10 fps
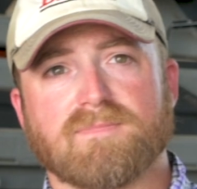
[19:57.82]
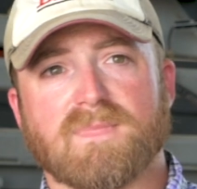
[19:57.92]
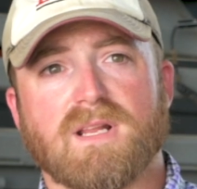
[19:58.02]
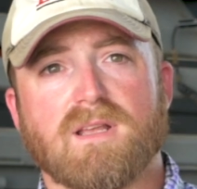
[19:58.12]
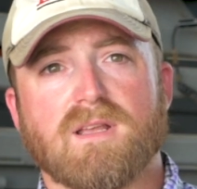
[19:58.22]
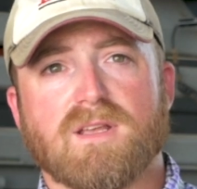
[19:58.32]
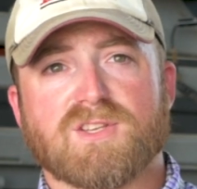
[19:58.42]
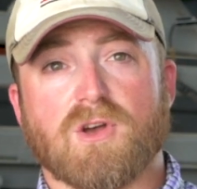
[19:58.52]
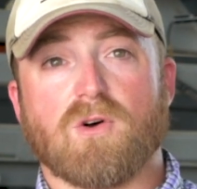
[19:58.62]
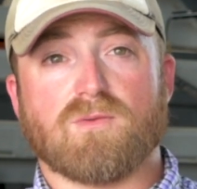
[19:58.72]
Yeah.
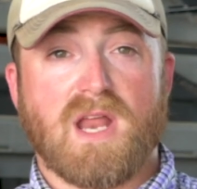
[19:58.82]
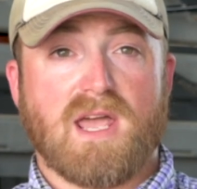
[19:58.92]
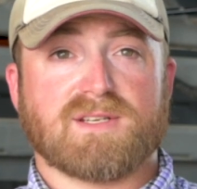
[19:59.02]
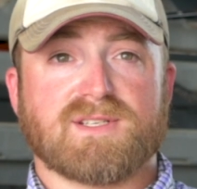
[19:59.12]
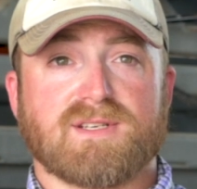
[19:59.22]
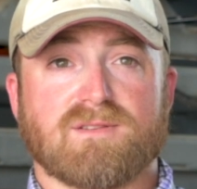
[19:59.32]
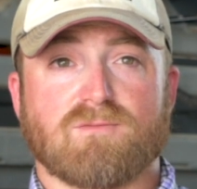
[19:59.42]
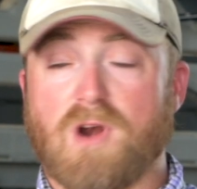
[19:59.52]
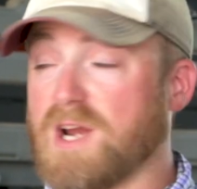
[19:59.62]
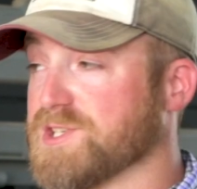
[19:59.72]
So next,
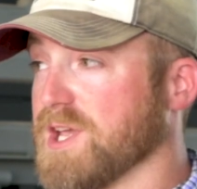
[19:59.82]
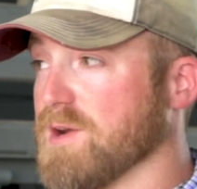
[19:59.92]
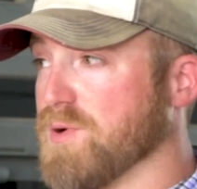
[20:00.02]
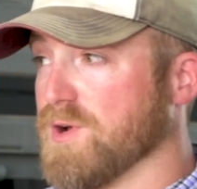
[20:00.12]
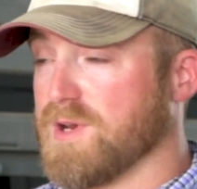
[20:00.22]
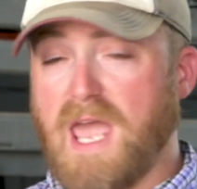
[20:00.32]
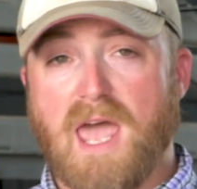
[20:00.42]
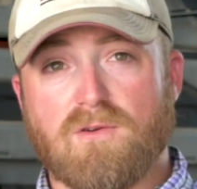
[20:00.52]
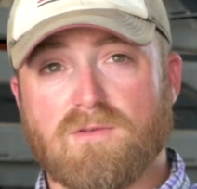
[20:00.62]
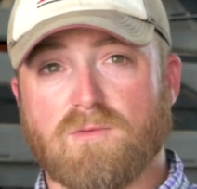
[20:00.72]
we're actually going to put
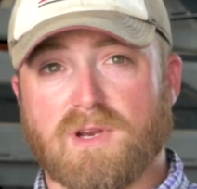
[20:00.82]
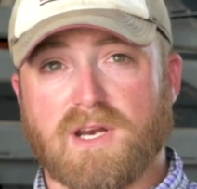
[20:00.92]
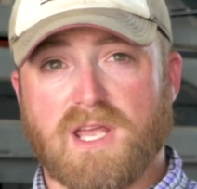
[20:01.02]
cattle, we're going to